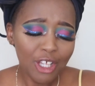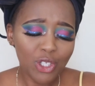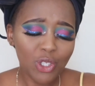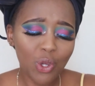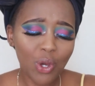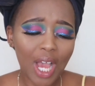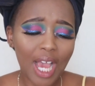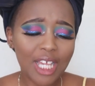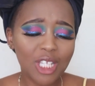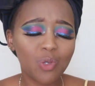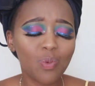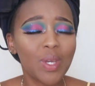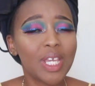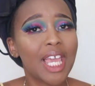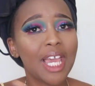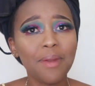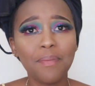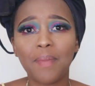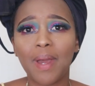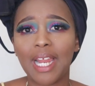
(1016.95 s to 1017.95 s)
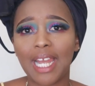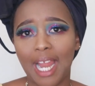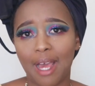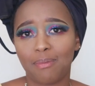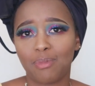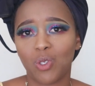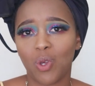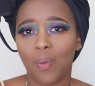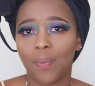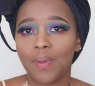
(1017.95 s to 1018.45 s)
So guys, we get my
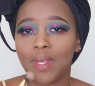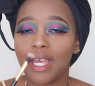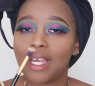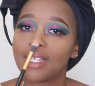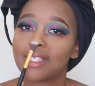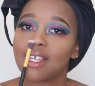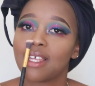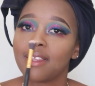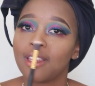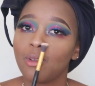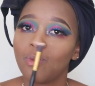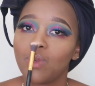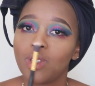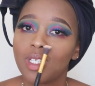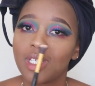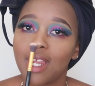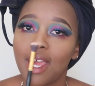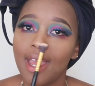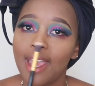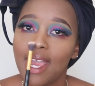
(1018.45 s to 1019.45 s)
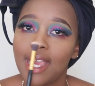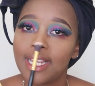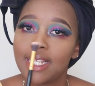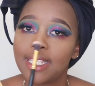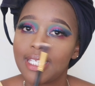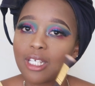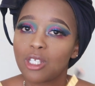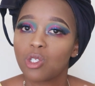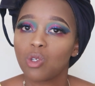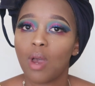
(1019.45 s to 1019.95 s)
laptop, yes, and then we try editing.